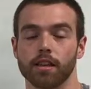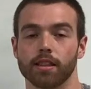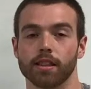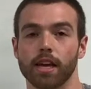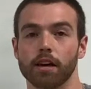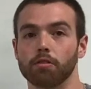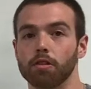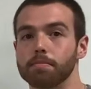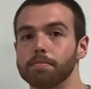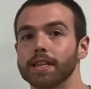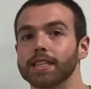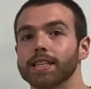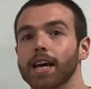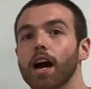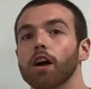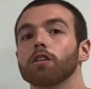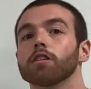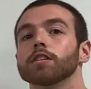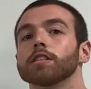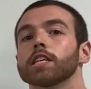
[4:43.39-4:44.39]
that we miss
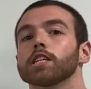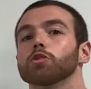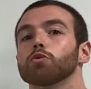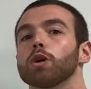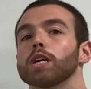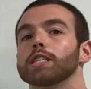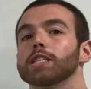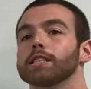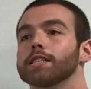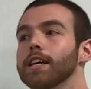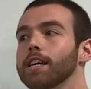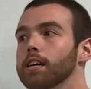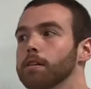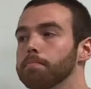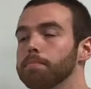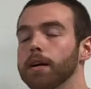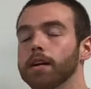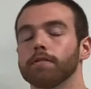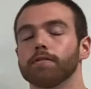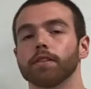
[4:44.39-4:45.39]
out on situations that could
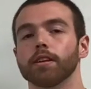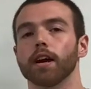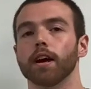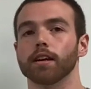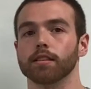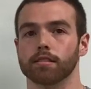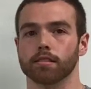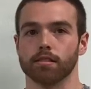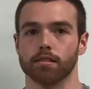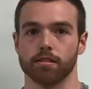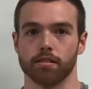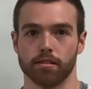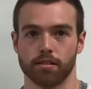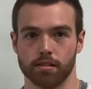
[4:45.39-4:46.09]
benefit us.